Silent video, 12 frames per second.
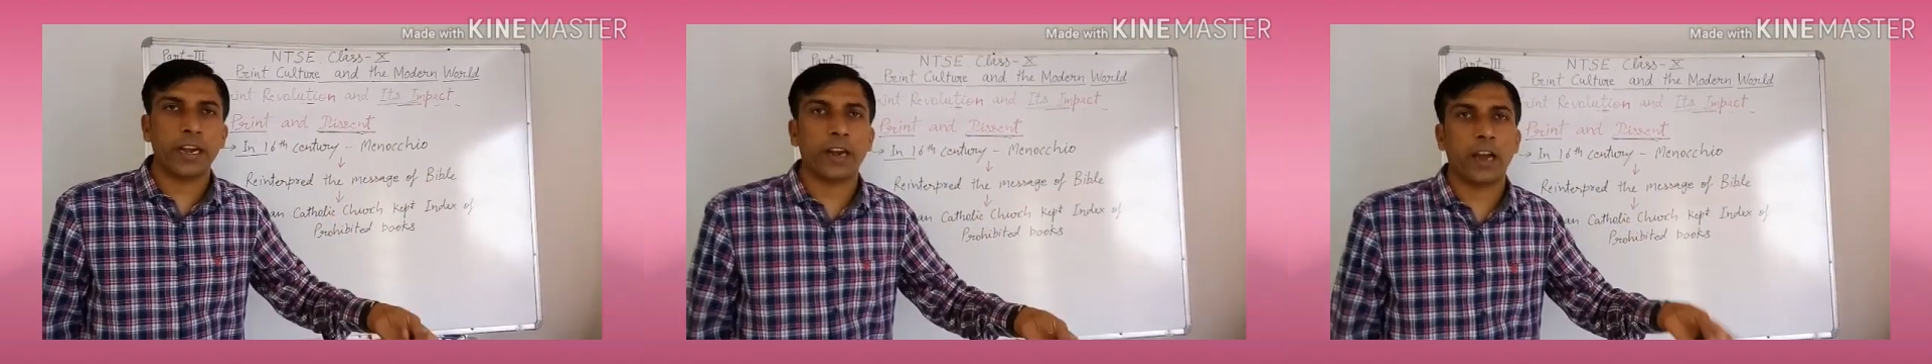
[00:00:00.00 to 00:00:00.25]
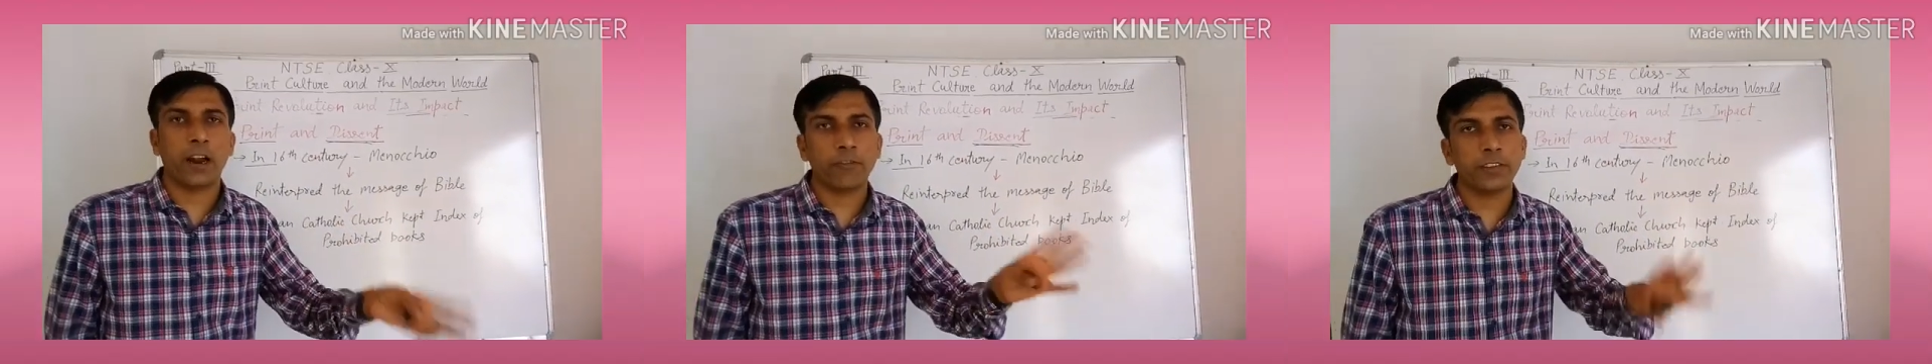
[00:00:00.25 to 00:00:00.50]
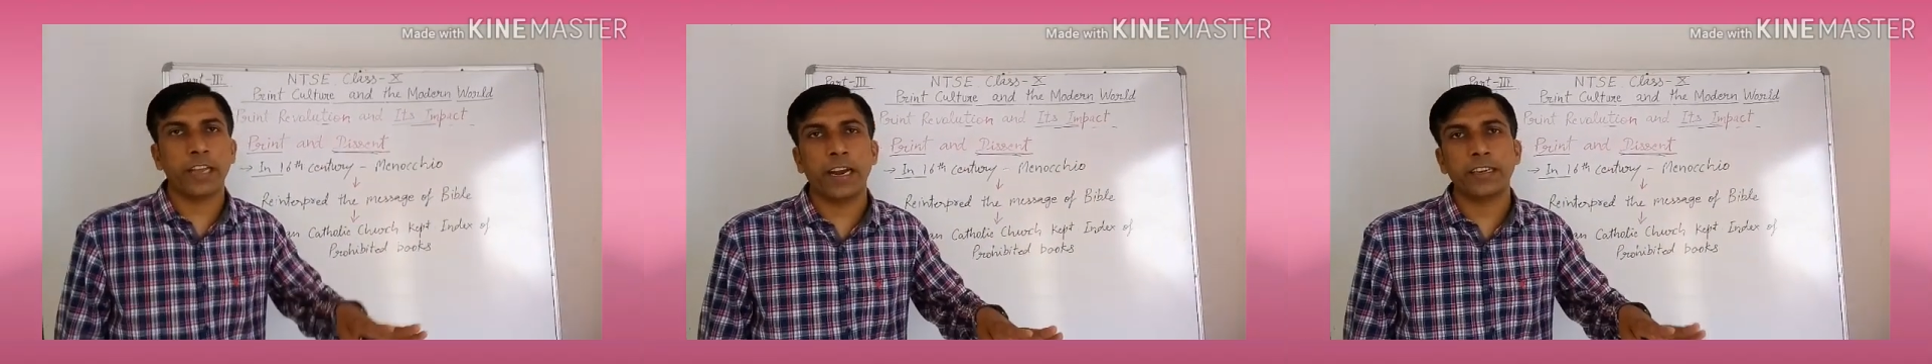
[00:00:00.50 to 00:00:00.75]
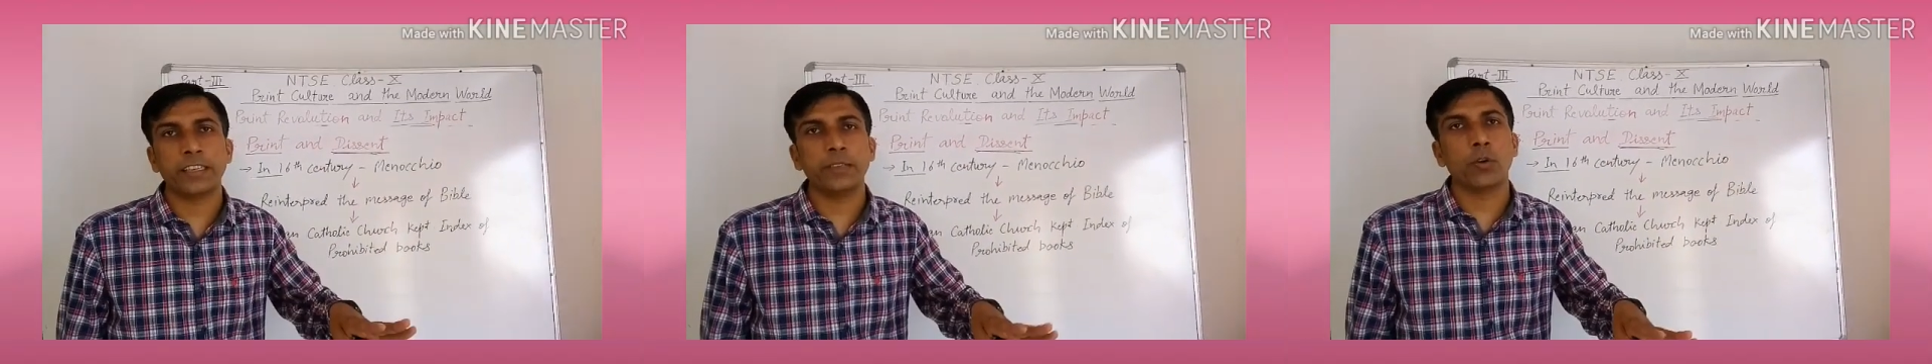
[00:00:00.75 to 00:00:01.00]
and after
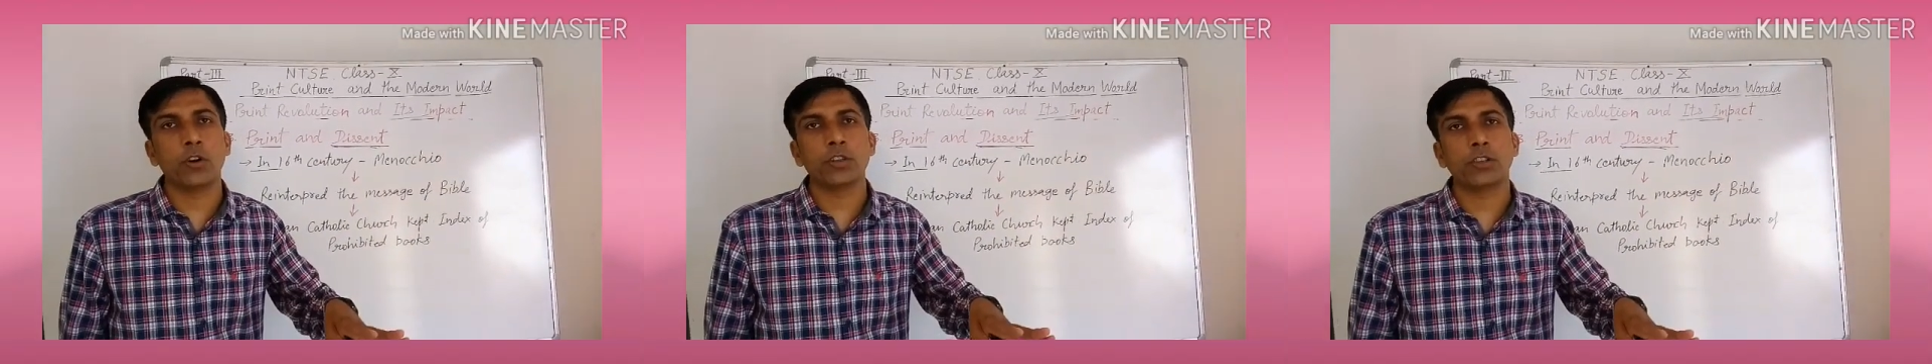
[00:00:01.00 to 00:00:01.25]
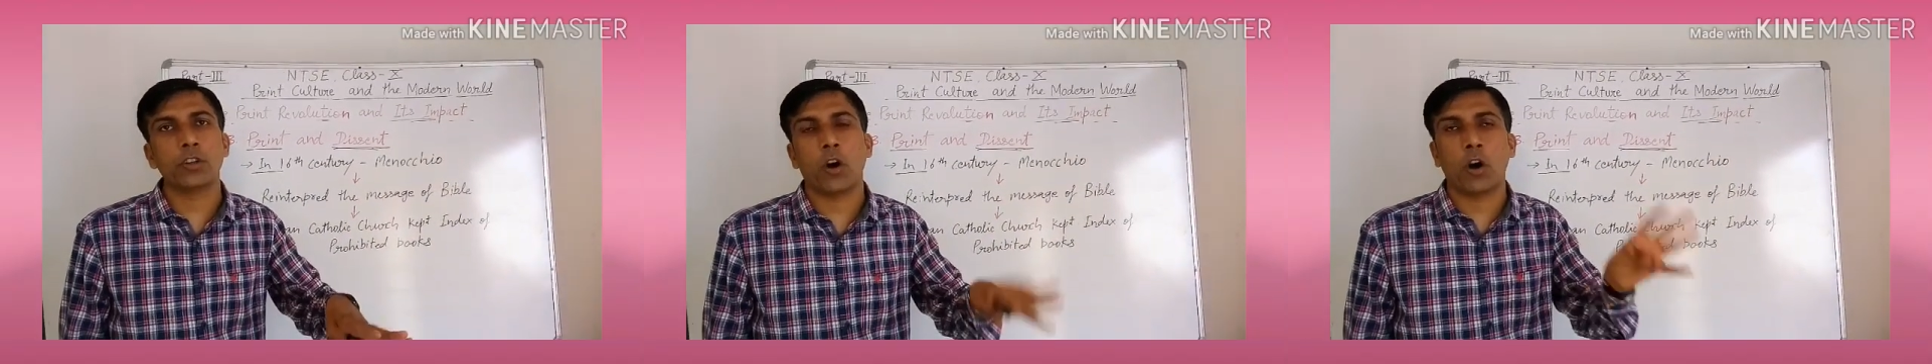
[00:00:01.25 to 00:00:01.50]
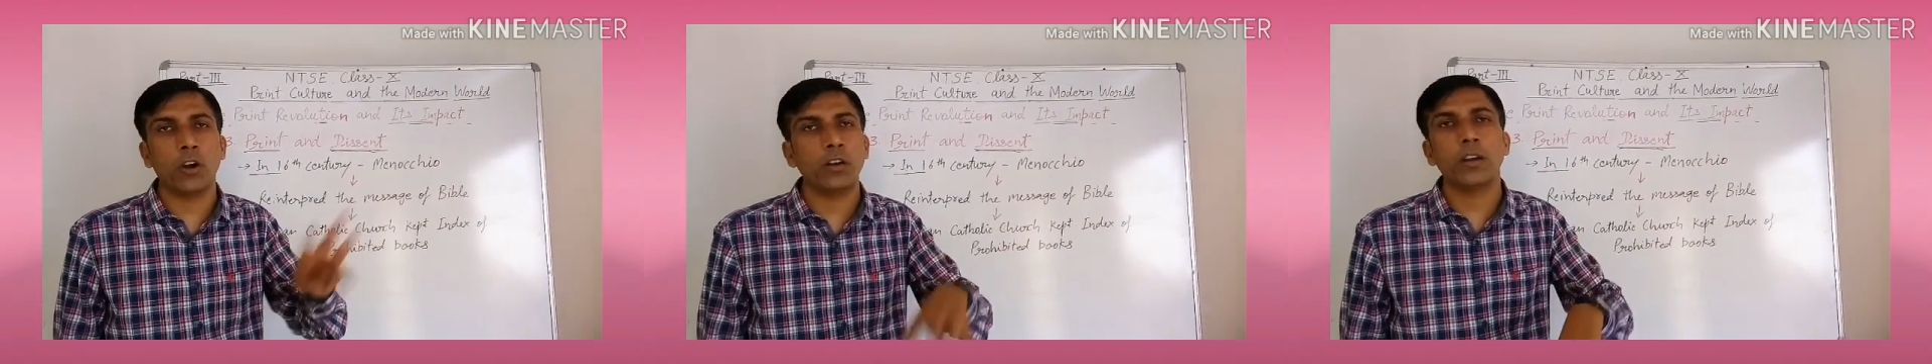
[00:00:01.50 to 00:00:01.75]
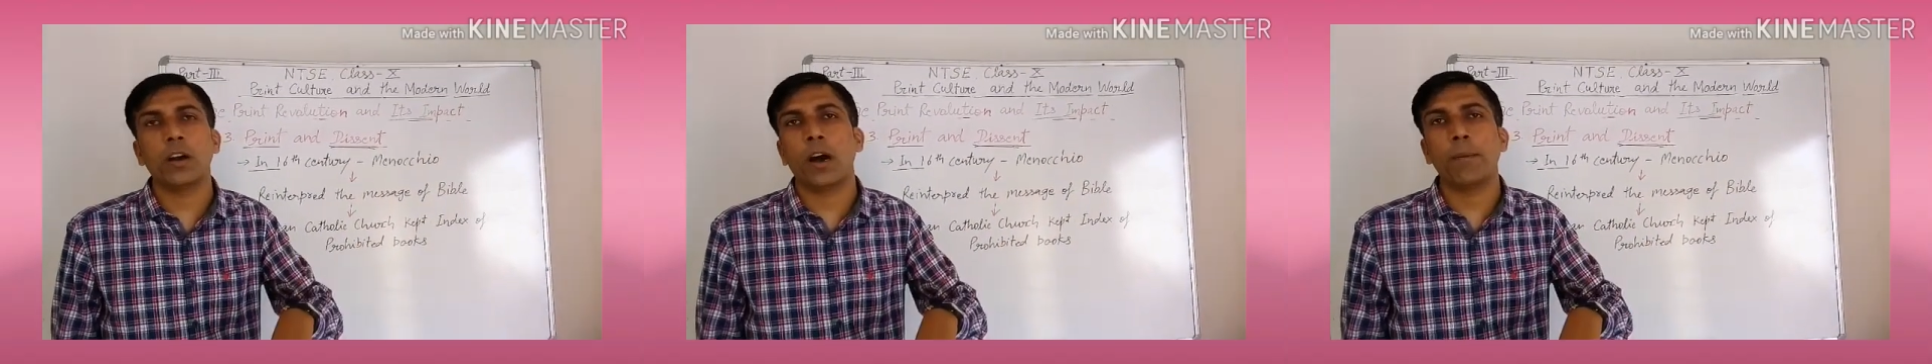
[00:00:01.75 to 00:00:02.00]
that he was
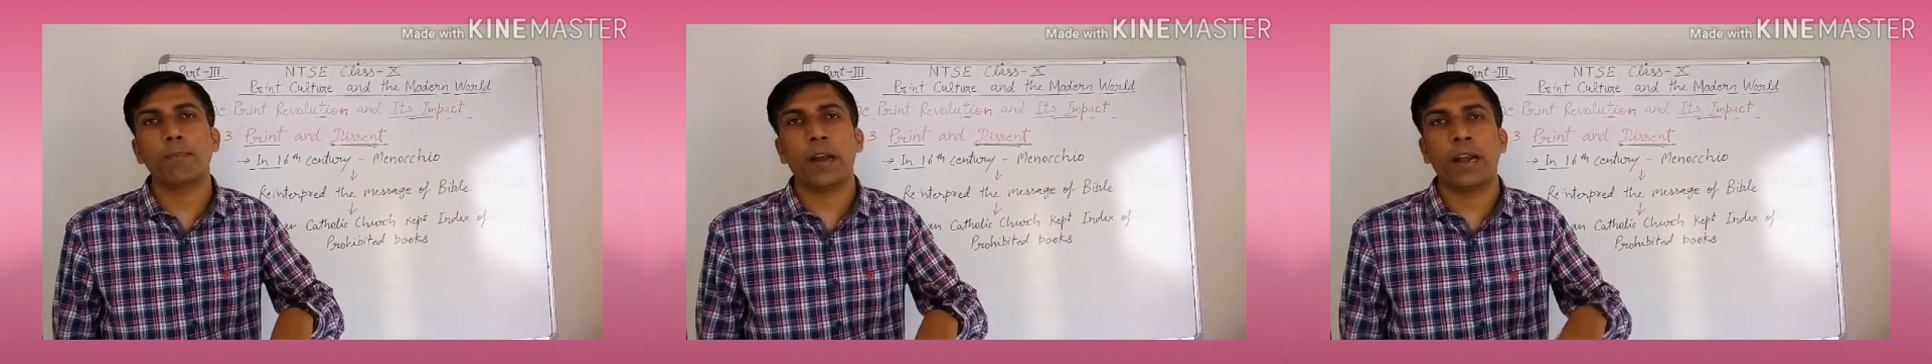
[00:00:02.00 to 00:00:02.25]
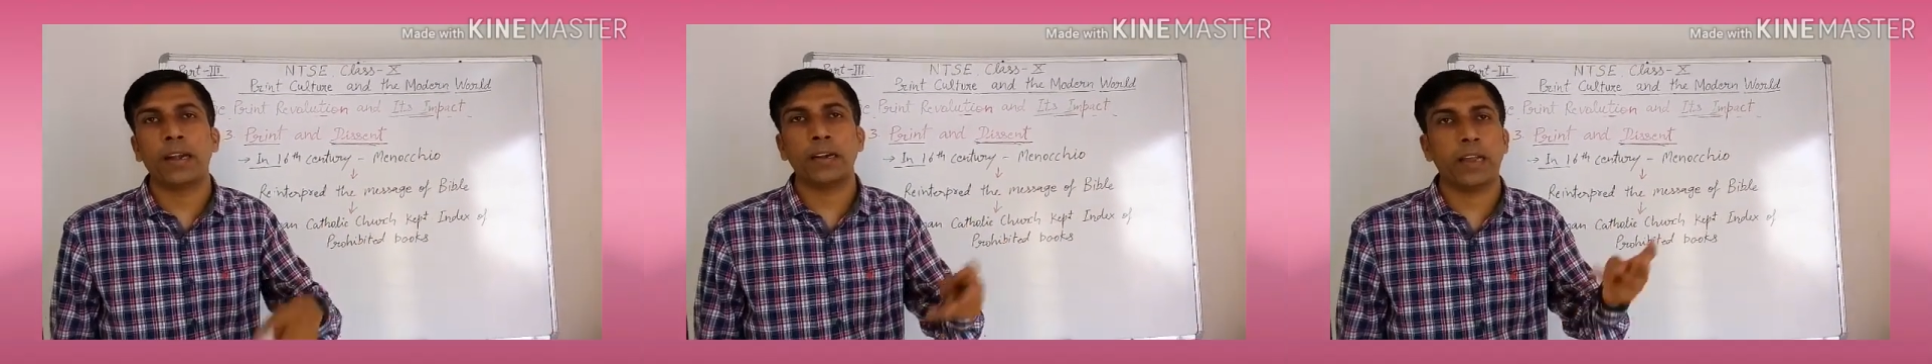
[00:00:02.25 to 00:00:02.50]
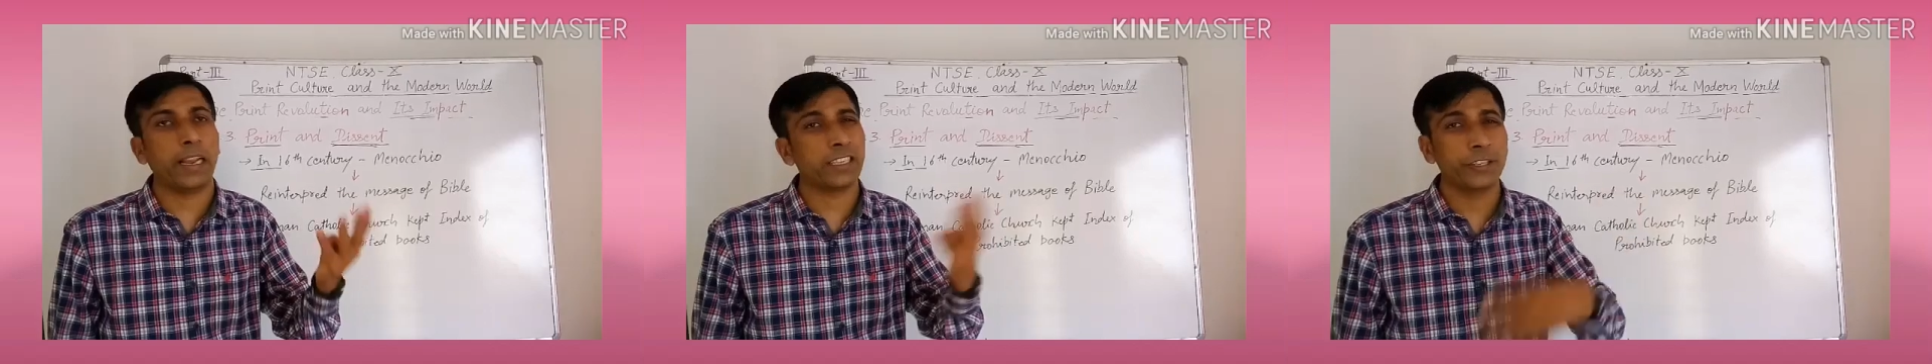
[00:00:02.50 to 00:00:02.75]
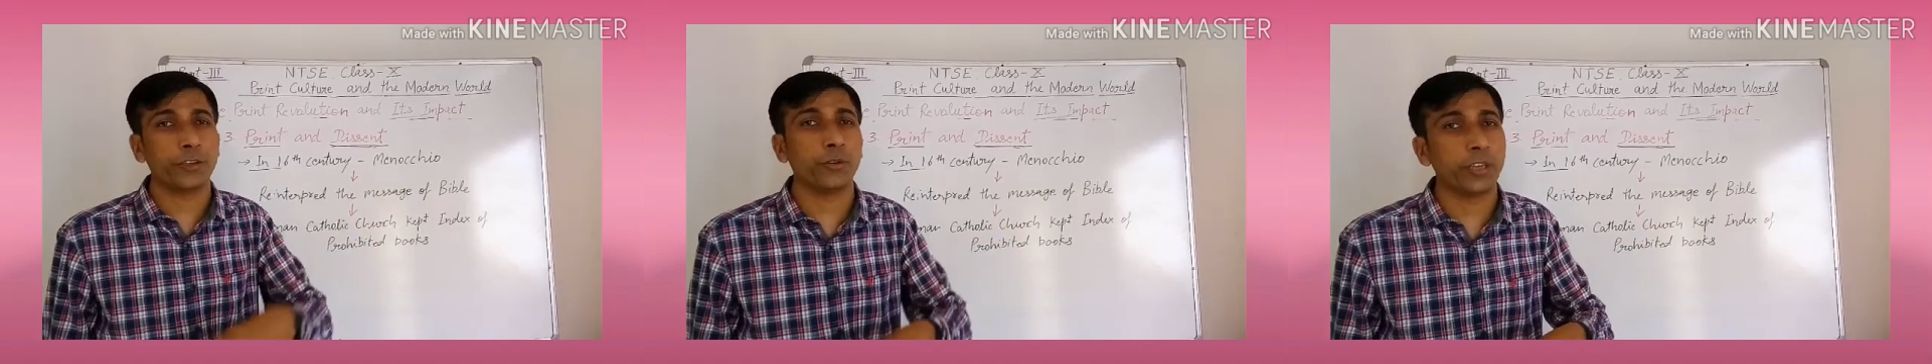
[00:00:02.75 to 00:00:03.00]
hauled up and
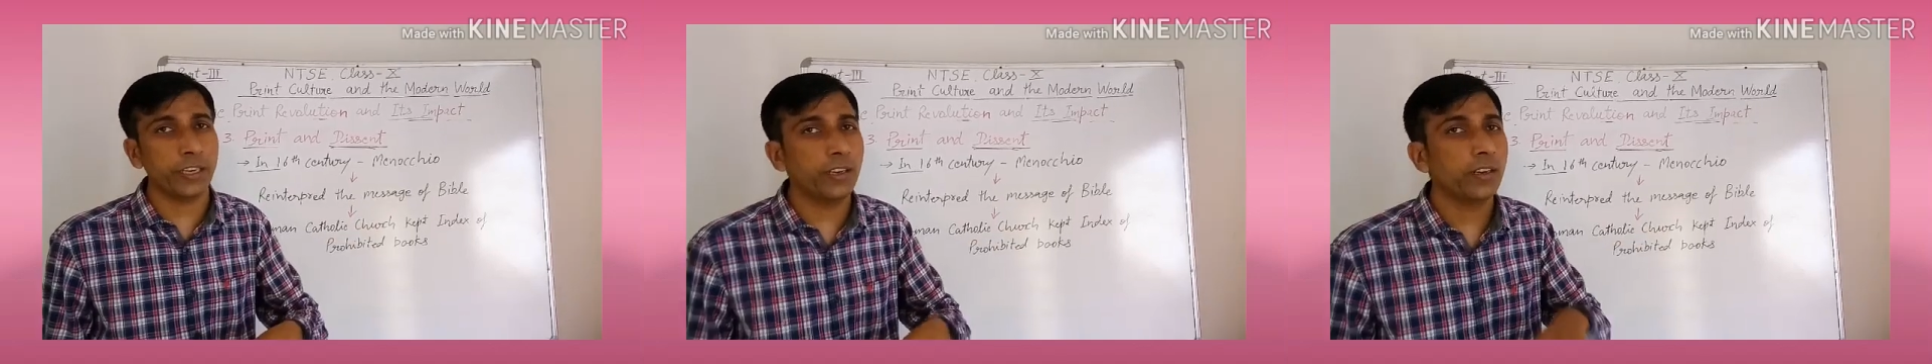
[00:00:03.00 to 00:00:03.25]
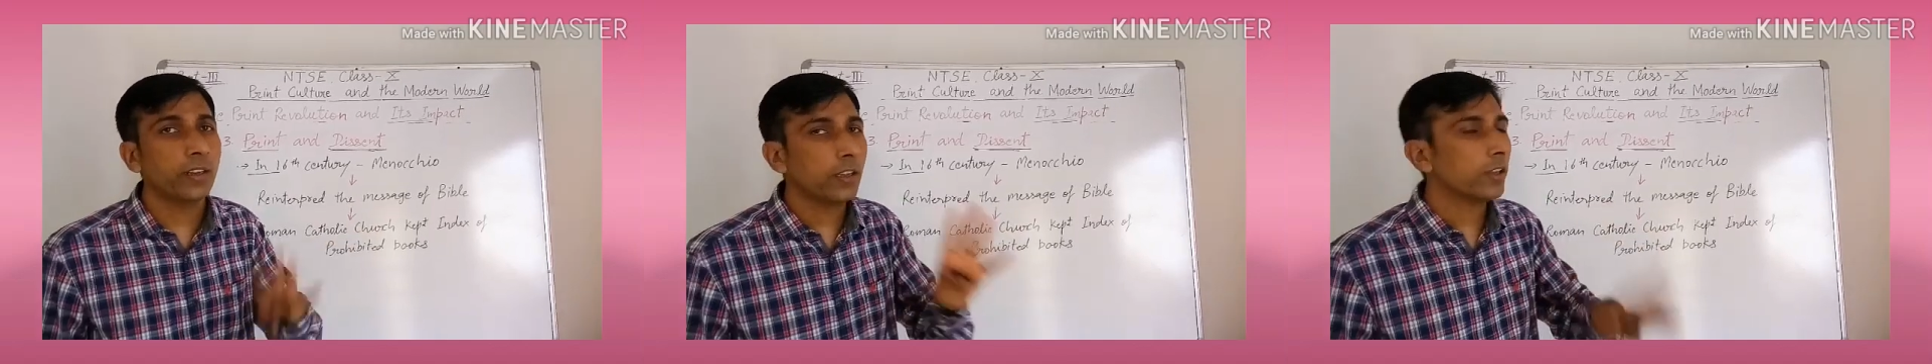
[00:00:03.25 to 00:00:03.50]
executed.